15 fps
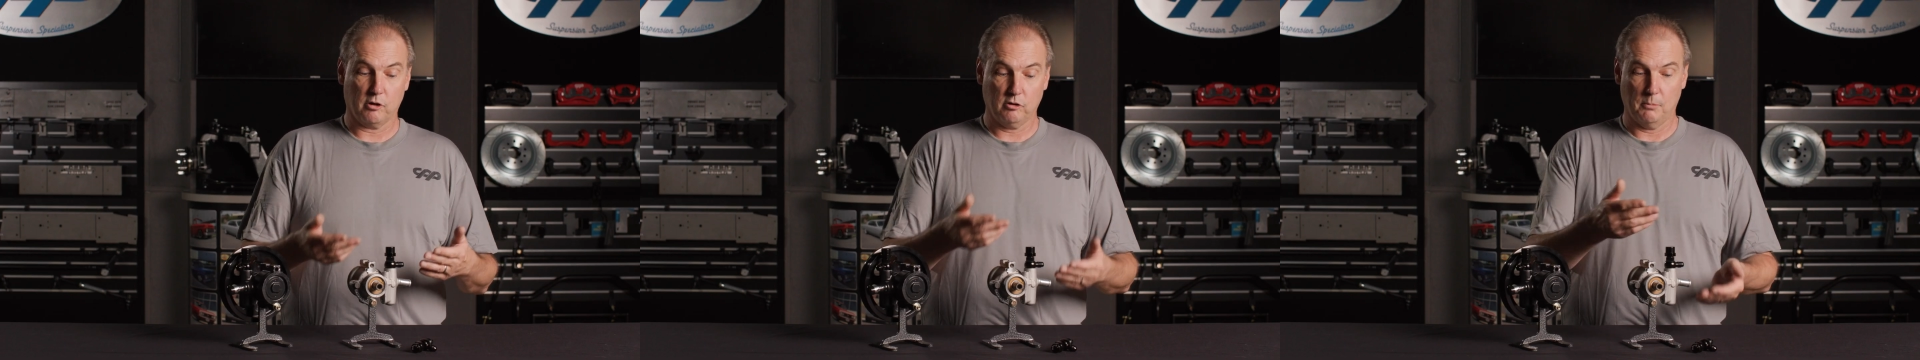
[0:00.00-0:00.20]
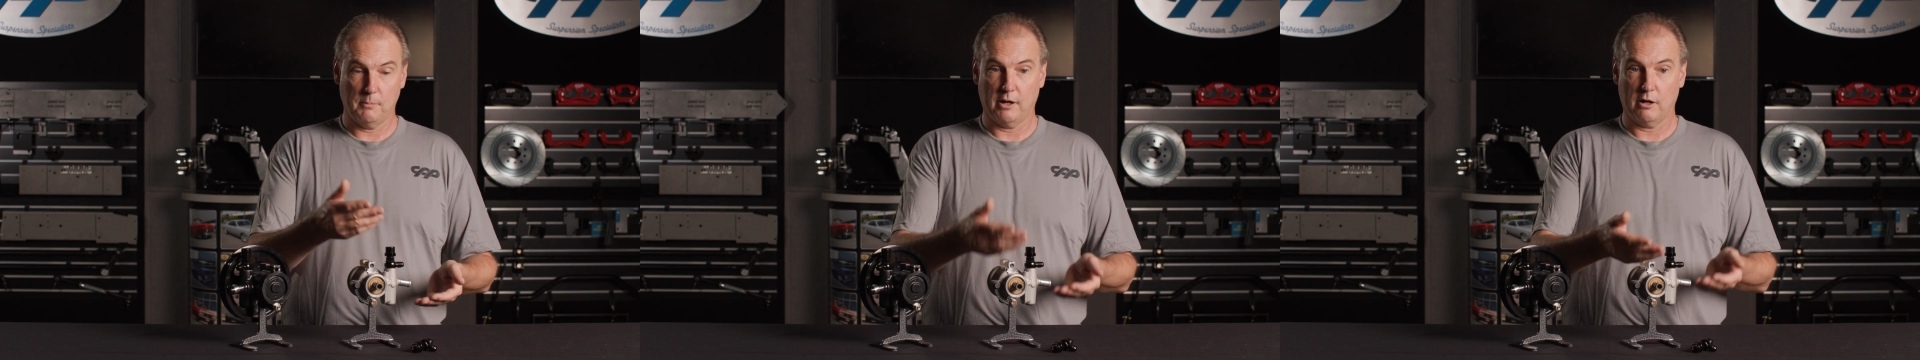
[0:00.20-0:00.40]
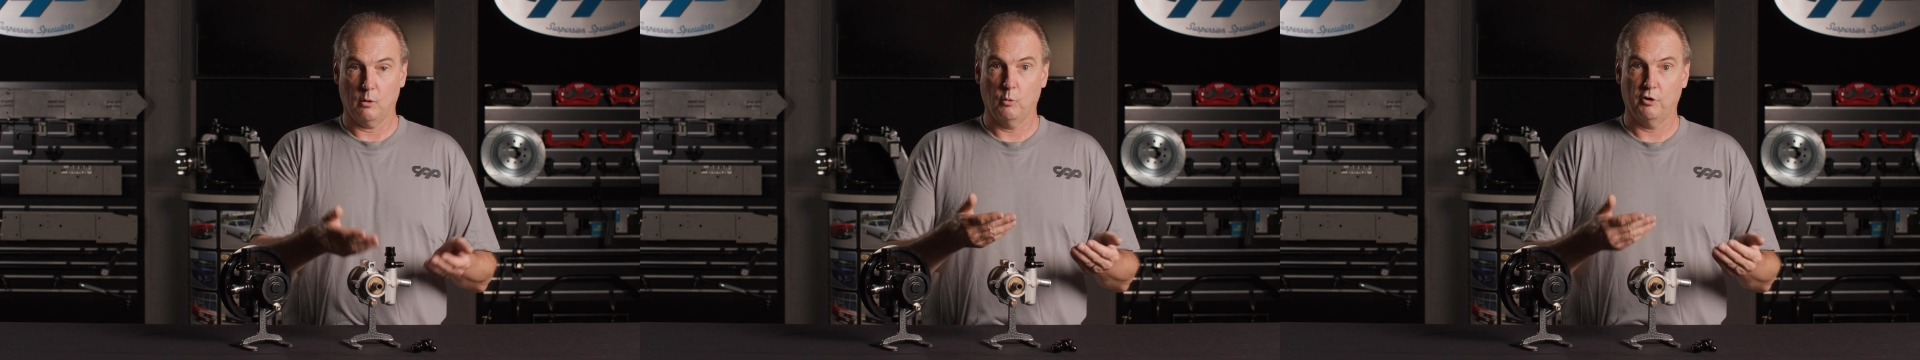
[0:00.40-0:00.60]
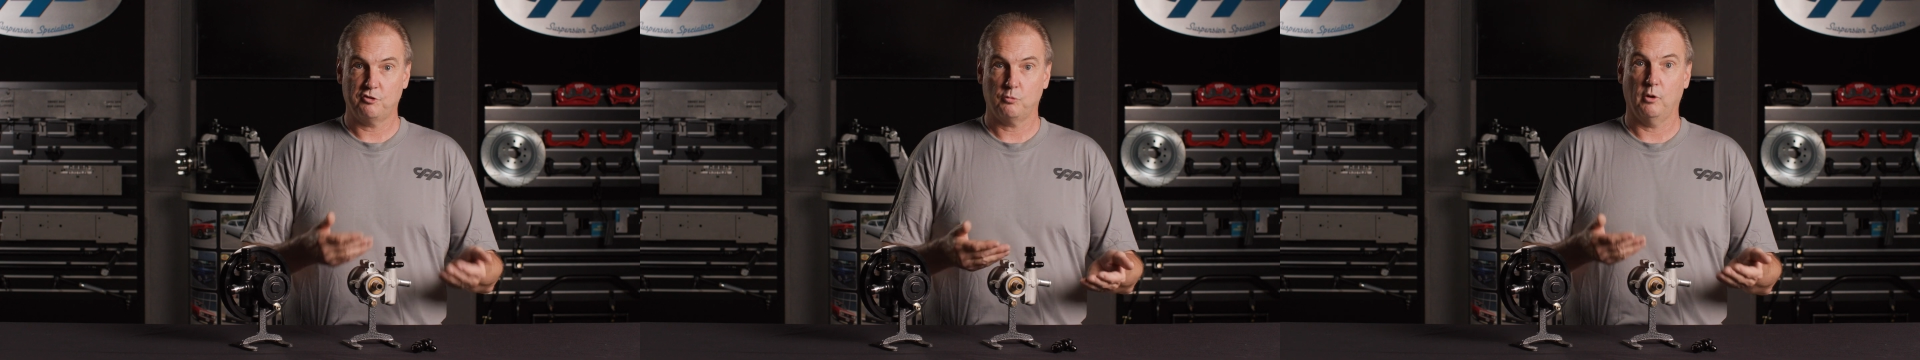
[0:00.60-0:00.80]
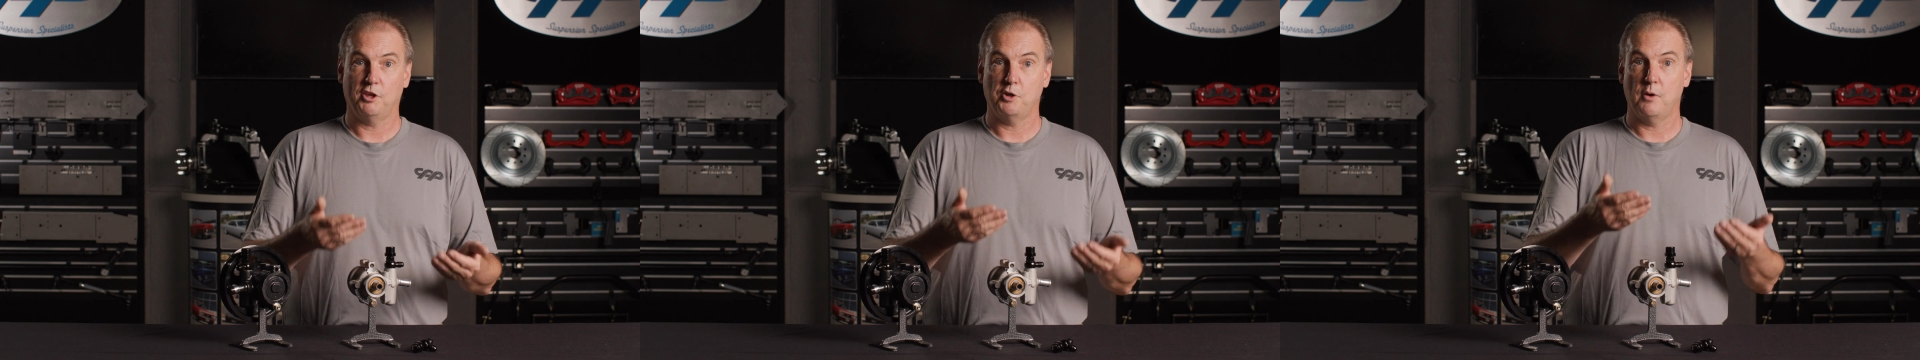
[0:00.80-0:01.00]
no matter
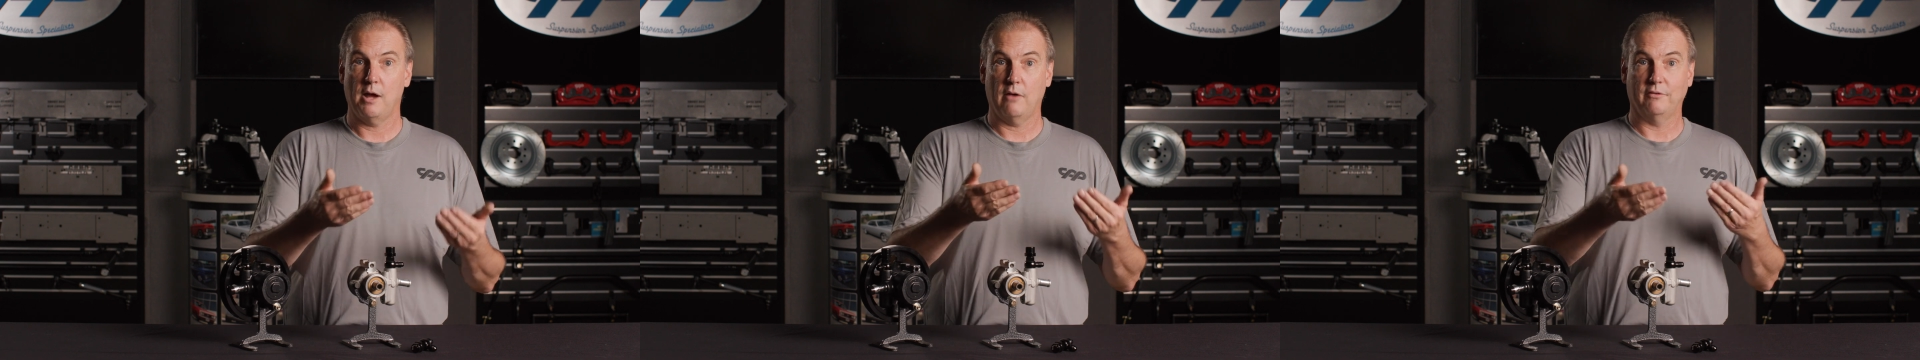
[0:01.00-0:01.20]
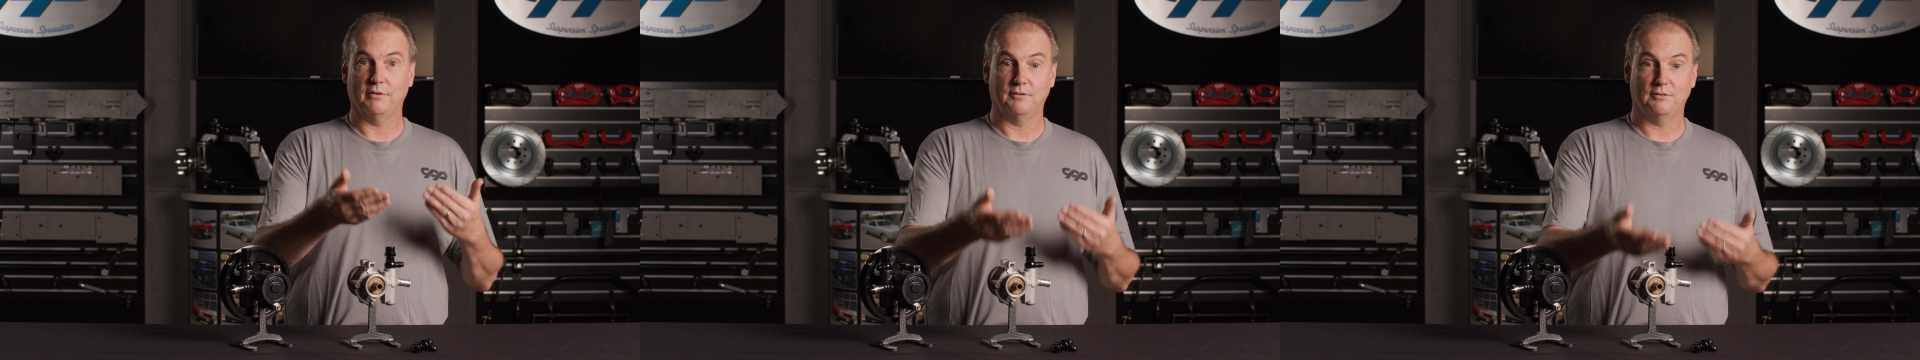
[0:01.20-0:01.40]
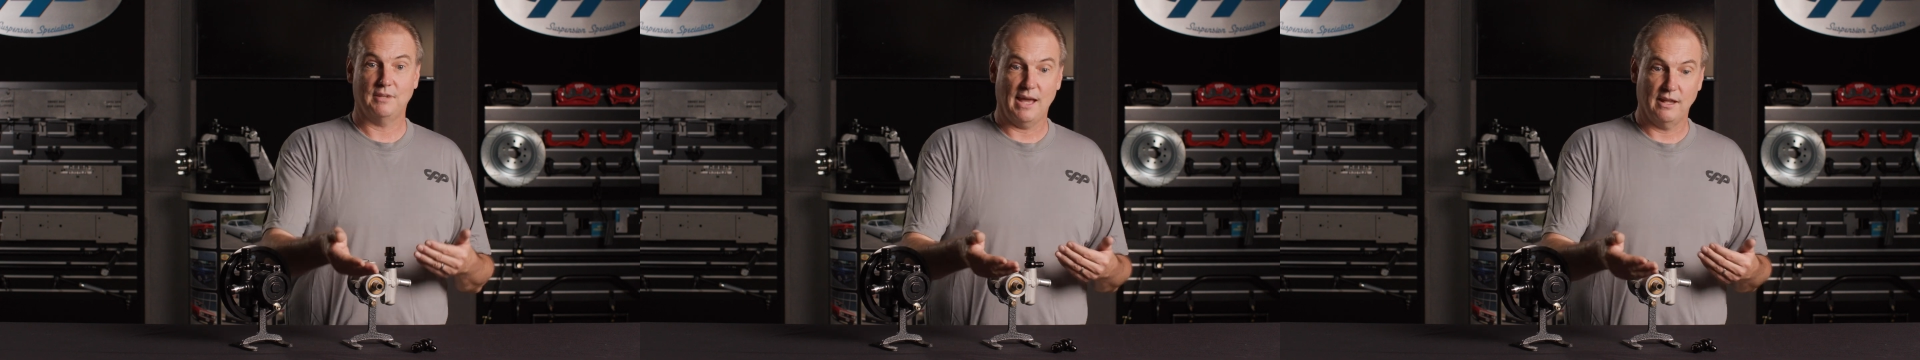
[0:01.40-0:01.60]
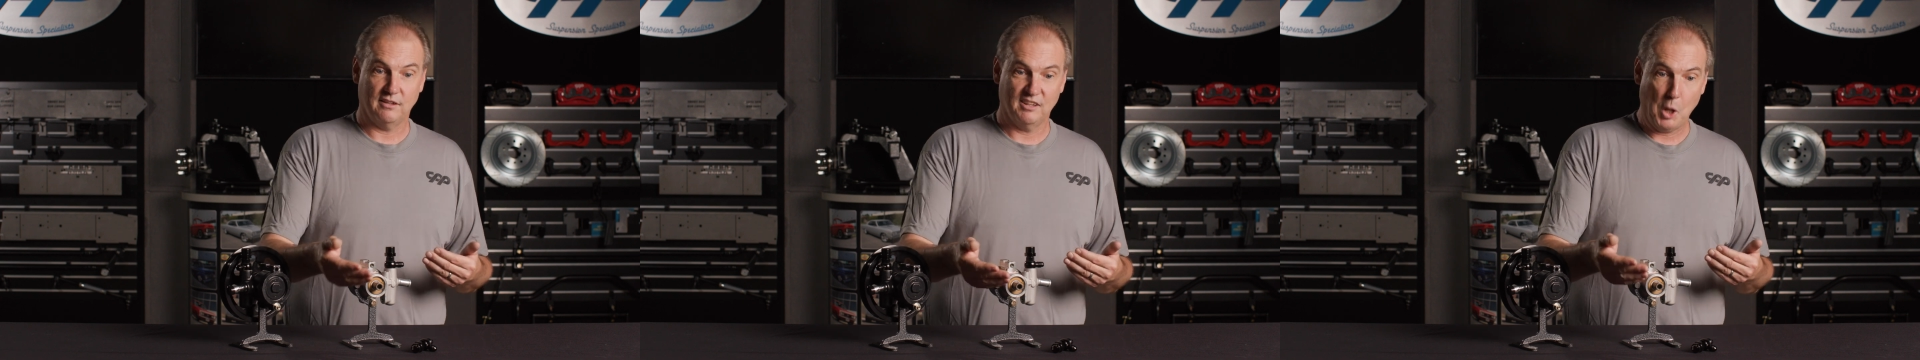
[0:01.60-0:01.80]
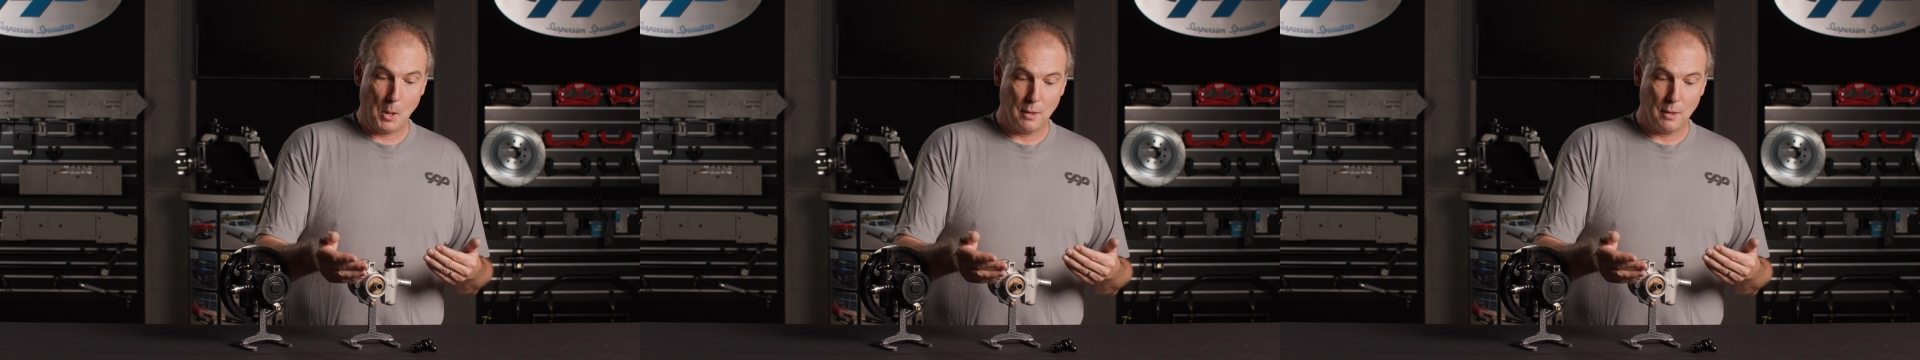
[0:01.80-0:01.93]
which way you have it set.